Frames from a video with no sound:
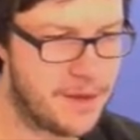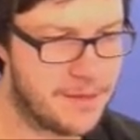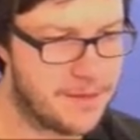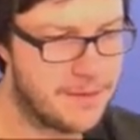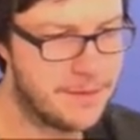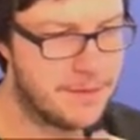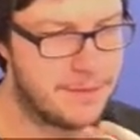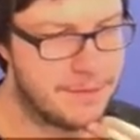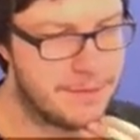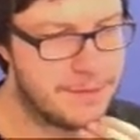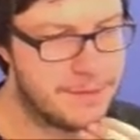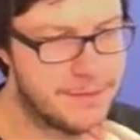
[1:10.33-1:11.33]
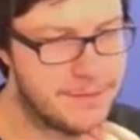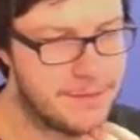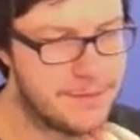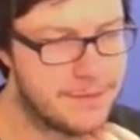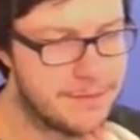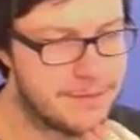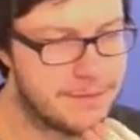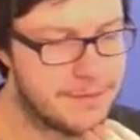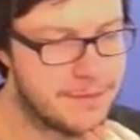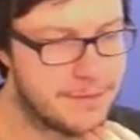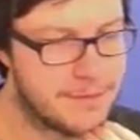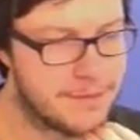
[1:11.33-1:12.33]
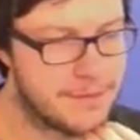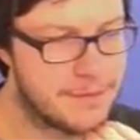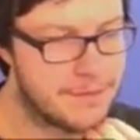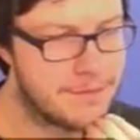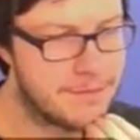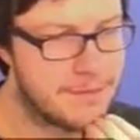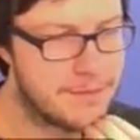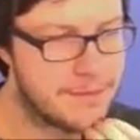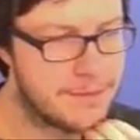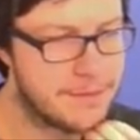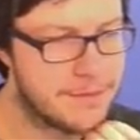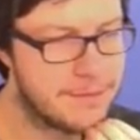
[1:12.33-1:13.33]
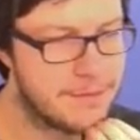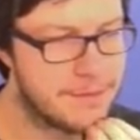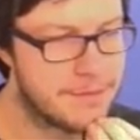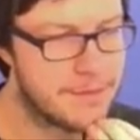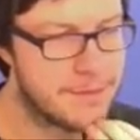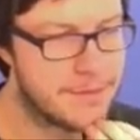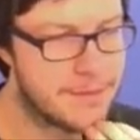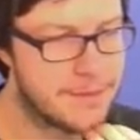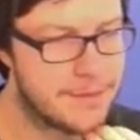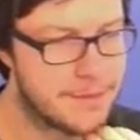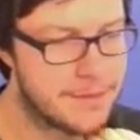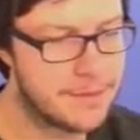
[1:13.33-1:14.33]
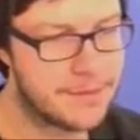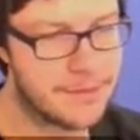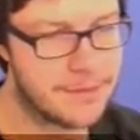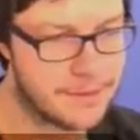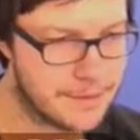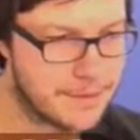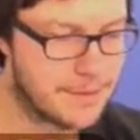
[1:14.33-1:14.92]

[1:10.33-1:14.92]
[no speech]